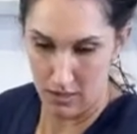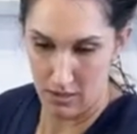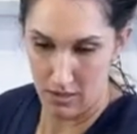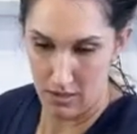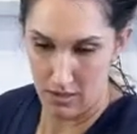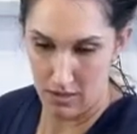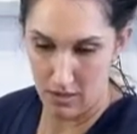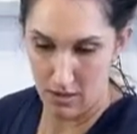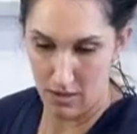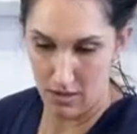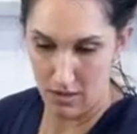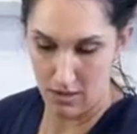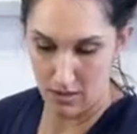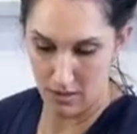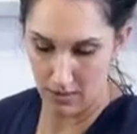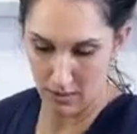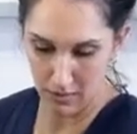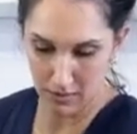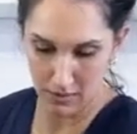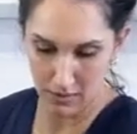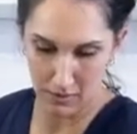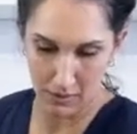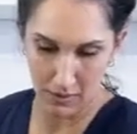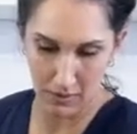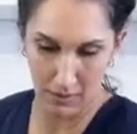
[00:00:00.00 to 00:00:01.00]
There it
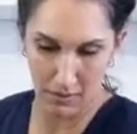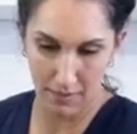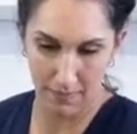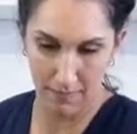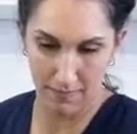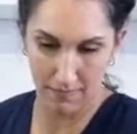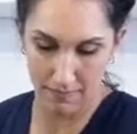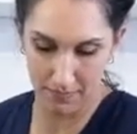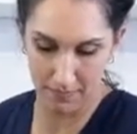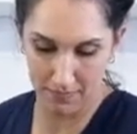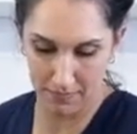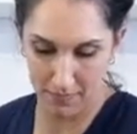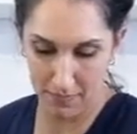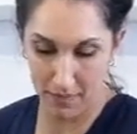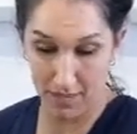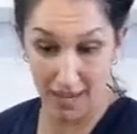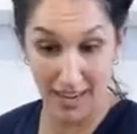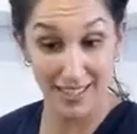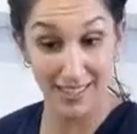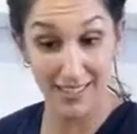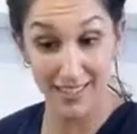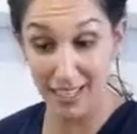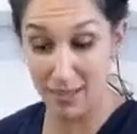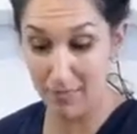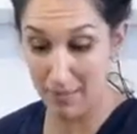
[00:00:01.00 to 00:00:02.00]
is. And the
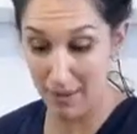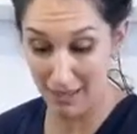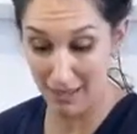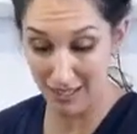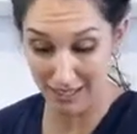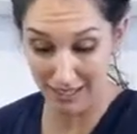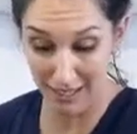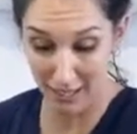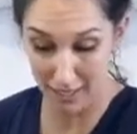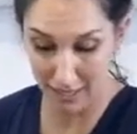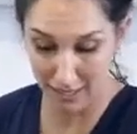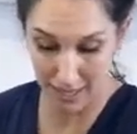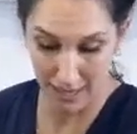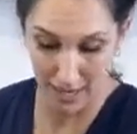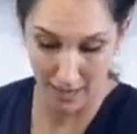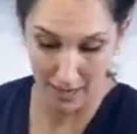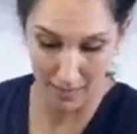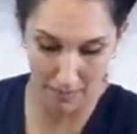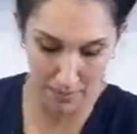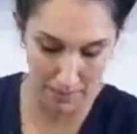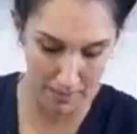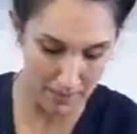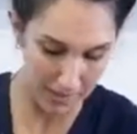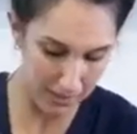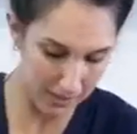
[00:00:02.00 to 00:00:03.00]
nice thing about clear
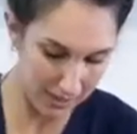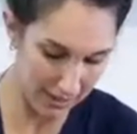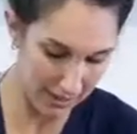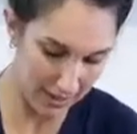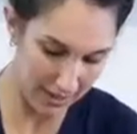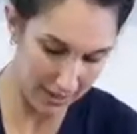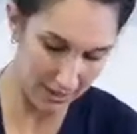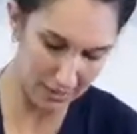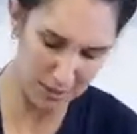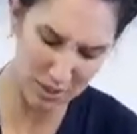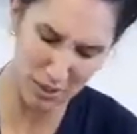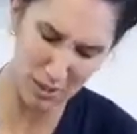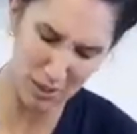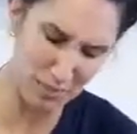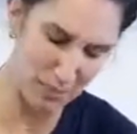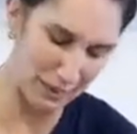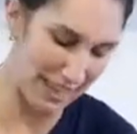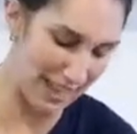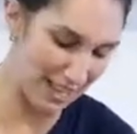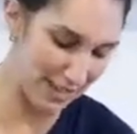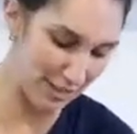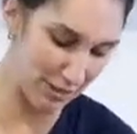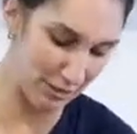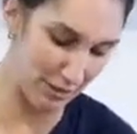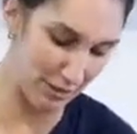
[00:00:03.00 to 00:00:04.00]
tape is that it just blends